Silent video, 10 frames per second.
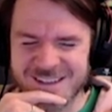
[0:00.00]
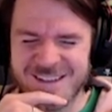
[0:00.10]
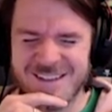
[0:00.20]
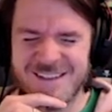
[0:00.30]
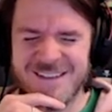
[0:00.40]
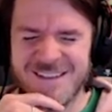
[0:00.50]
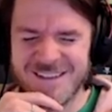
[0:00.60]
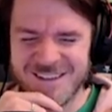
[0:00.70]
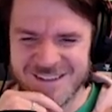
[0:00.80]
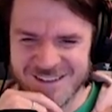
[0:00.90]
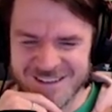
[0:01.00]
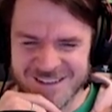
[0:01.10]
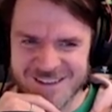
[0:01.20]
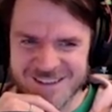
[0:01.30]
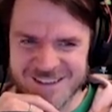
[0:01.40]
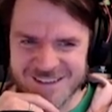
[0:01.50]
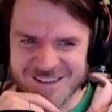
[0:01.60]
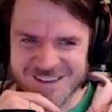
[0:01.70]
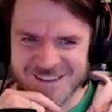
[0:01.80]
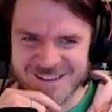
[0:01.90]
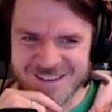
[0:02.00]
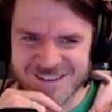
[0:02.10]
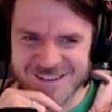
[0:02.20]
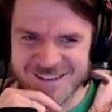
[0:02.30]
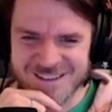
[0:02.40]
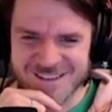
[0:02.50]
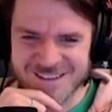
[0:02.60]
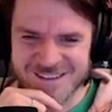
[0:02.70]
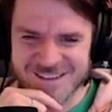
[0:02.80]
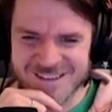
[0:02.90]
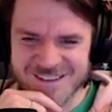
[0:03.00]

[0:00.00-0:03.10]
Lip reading: No words are spoken by the person on screen.